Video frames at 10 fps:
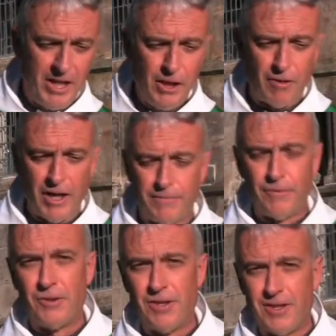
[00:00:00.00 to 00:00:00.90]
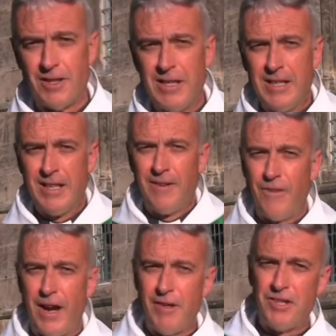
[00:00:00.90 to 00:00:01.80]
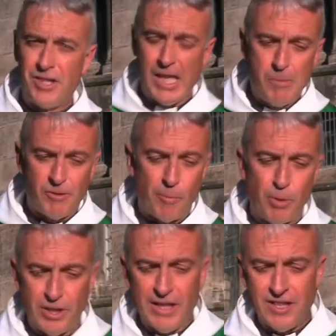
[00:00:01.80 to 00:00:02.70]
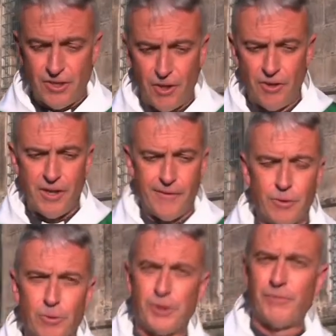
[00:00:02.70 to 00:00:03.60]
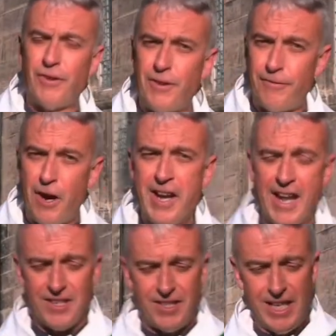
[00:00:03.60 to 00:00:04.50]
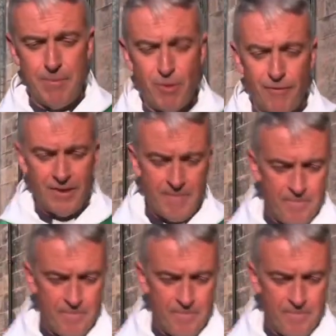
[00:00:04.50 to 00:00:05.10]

really grateful to the various teams for putting this on, and of course for the finance team who have